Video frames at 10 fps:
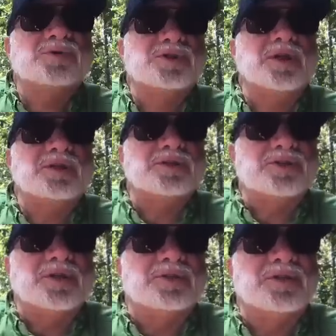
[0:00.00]

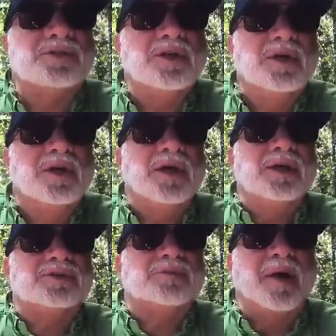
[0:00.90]
citizens
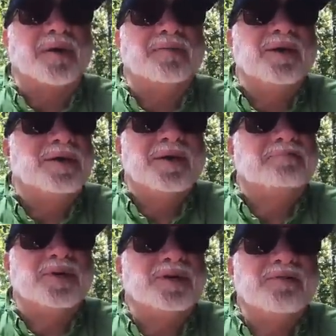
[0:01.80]
is by
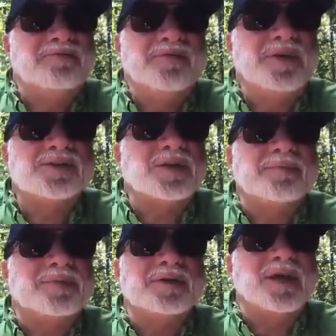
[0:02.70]
putting a fence
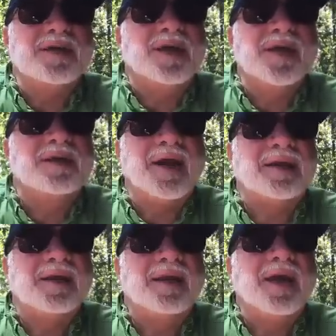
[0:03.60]
up that they
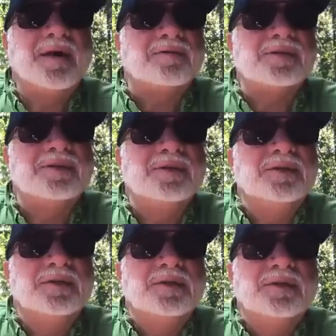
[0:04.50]
cannot get out
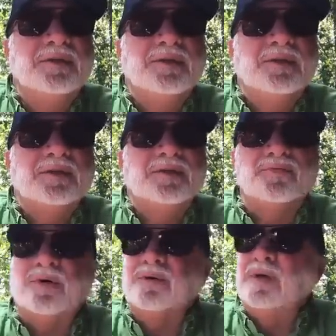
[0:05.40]

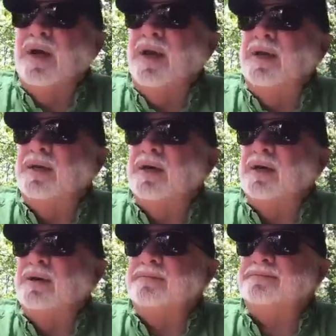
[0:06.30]
through. And
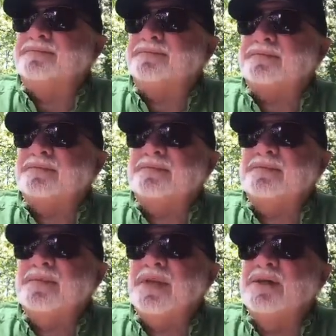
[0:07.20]

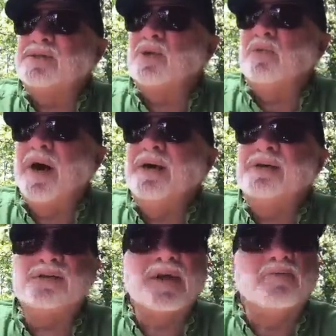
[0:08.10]
so why
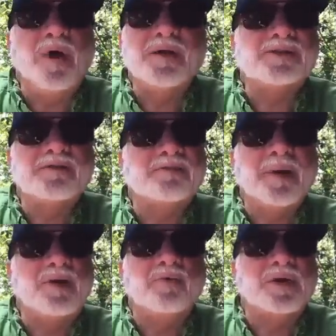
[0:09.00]
is that? Why does
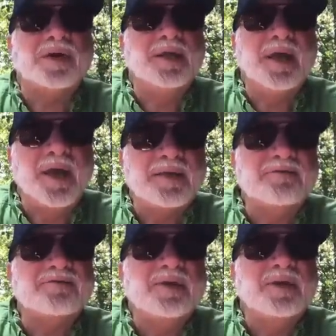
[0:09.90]
everybody want to get out
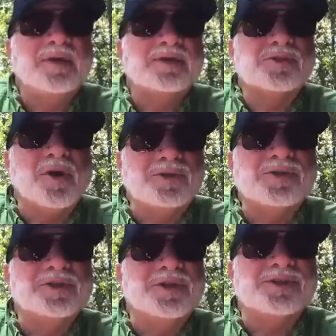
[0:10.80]
of
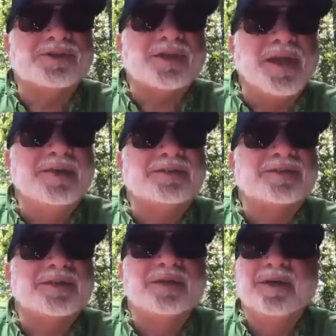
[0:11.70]
socialist states